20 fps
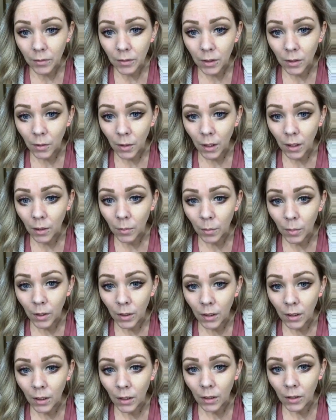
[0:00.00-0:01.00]
you ate
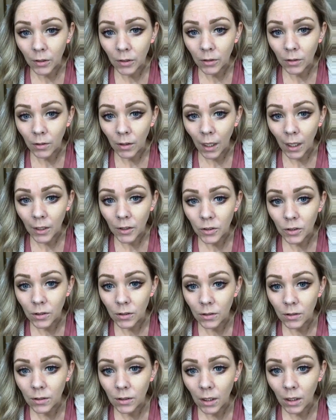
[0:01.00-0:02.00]
putting on your lashes.